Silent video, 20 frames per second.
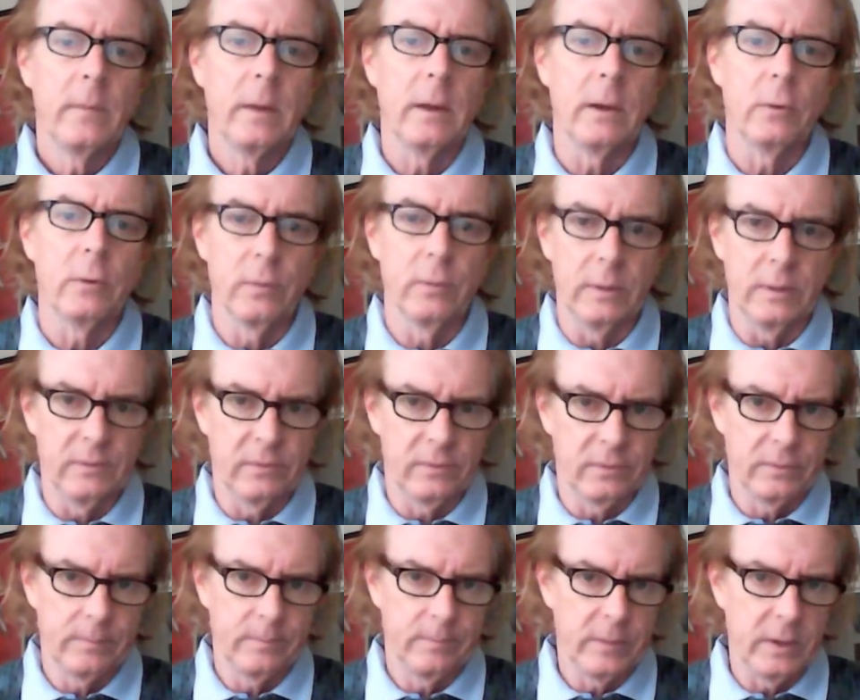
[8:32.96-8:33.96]
in
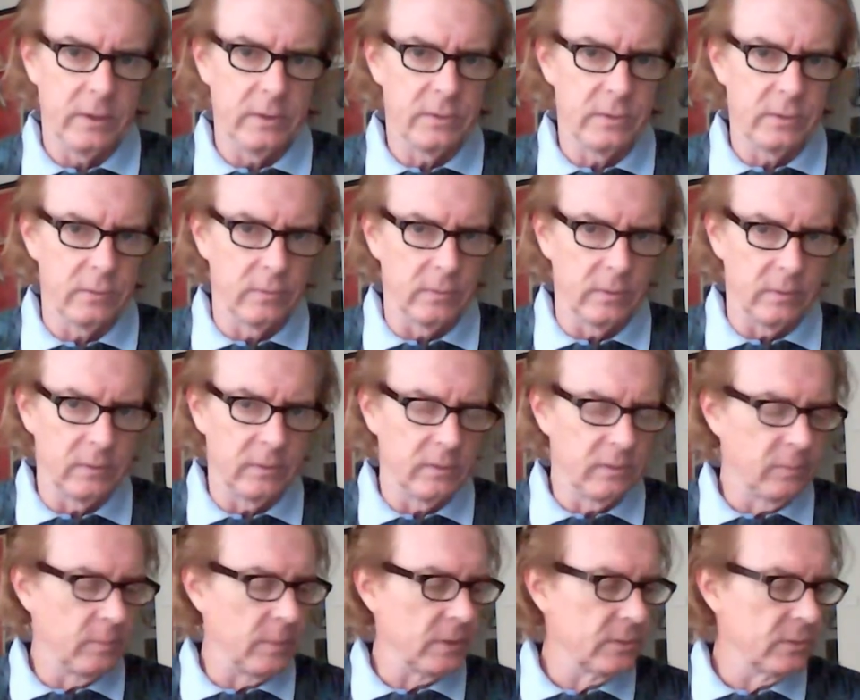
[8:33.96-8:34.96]
Greece, ancient Greece
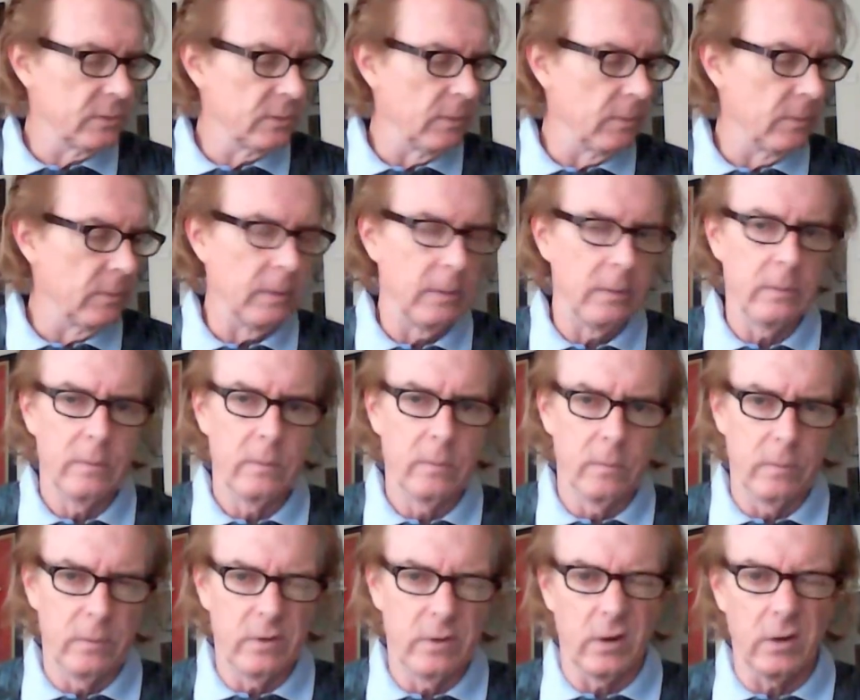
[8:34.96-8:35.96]
especially.
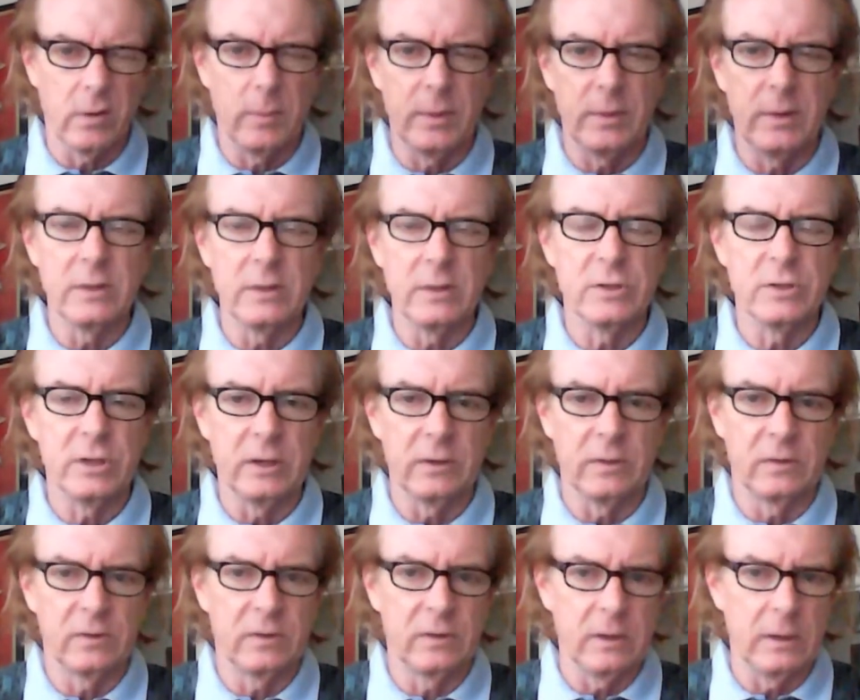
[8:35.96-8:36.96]
We talk about the
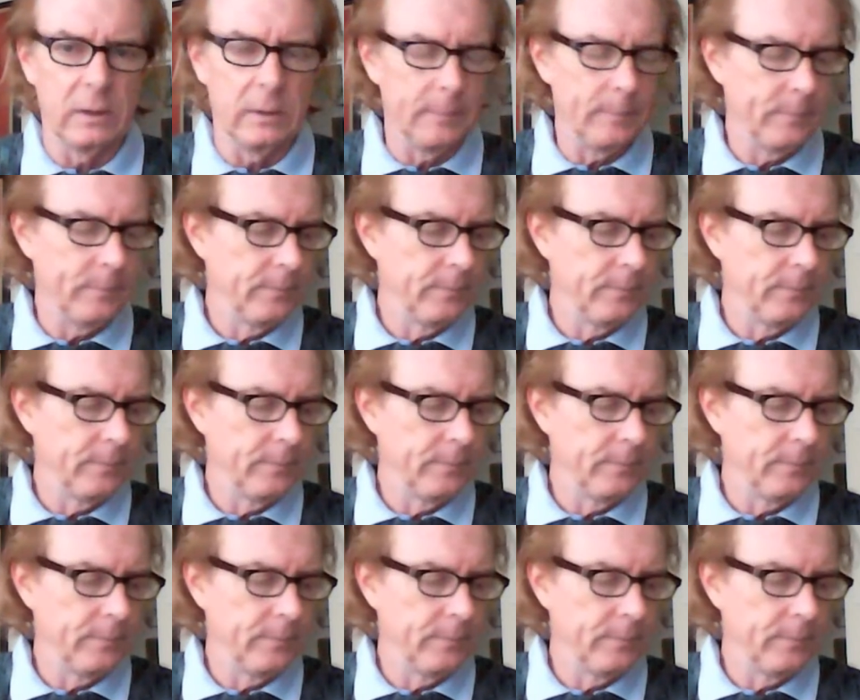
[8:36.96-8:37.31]
Aegean Sea.